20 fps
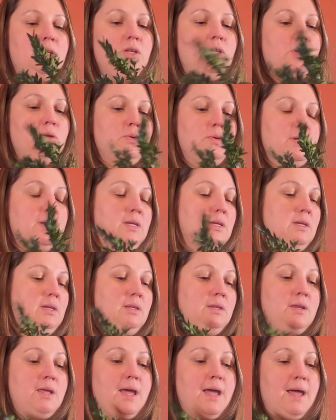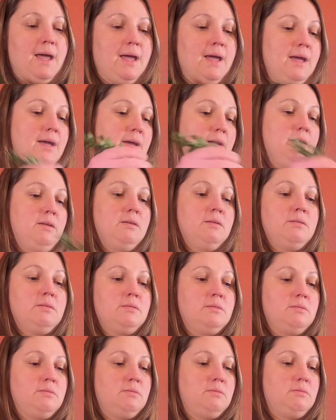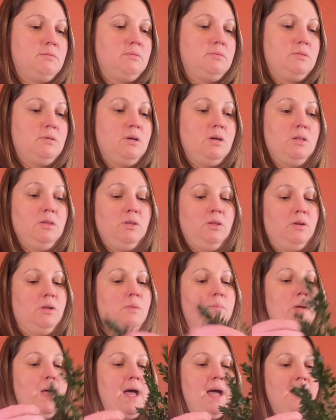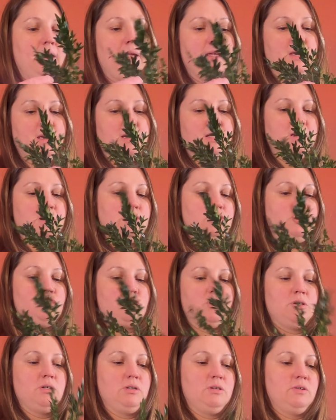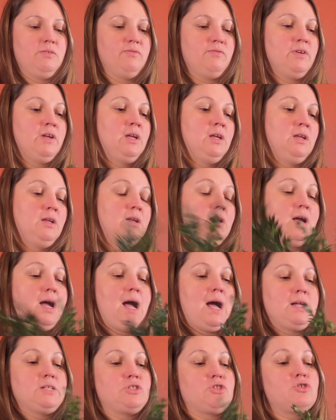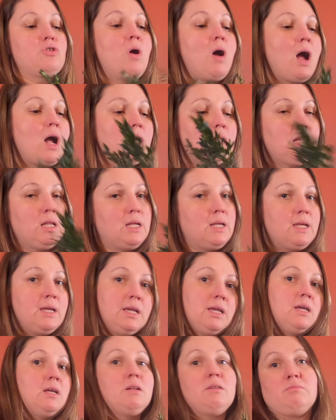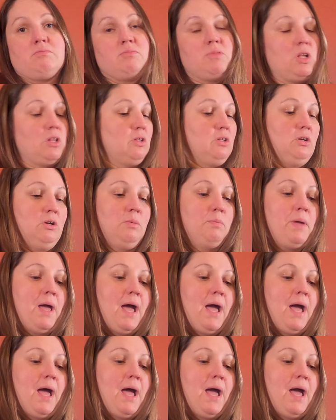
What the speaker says: You can add a little package of hot chocolate, a little